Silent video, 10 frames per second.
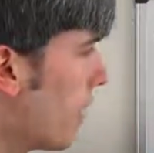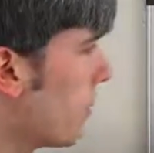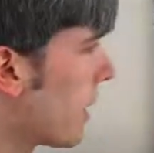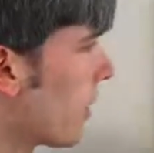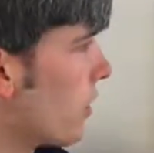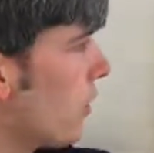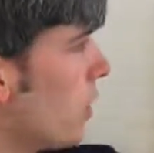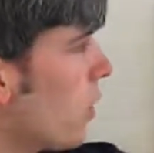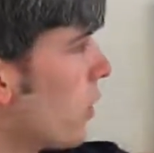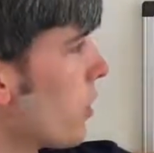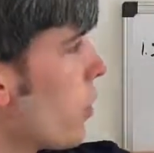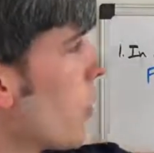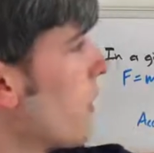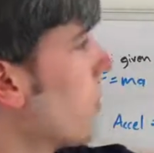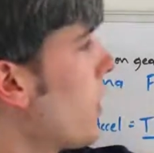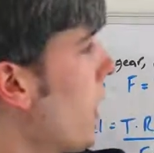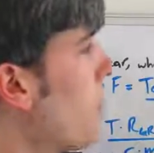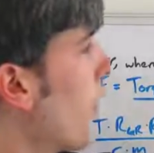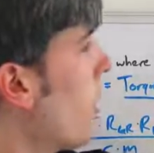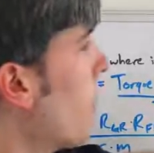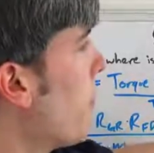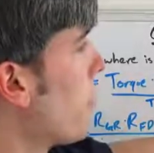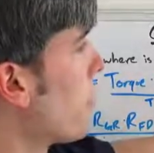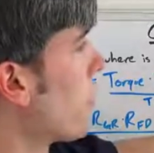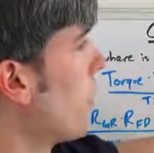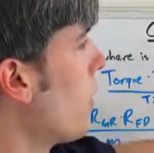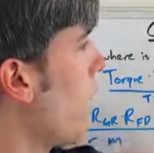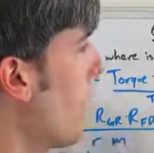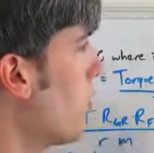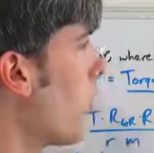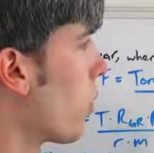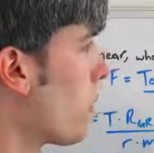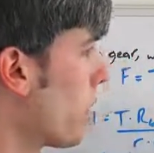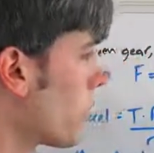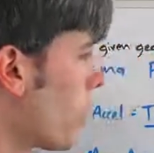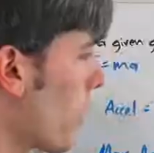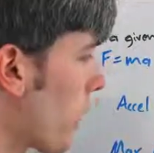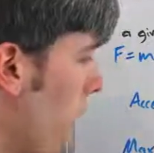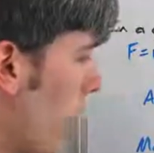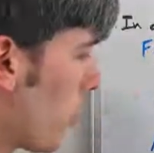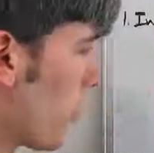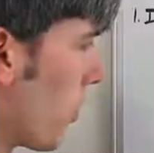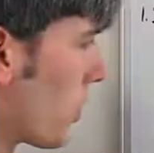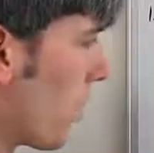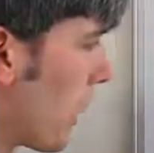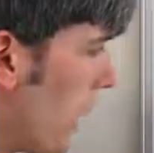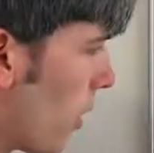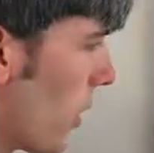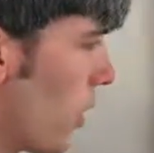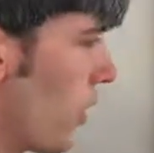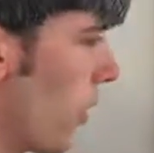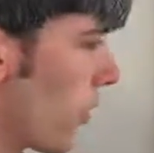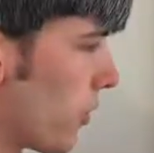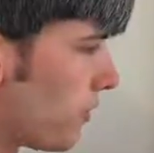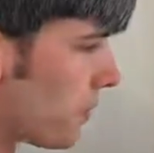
because, your torque can taper, but you'll still have more wheel torque as a result of the gear ratios.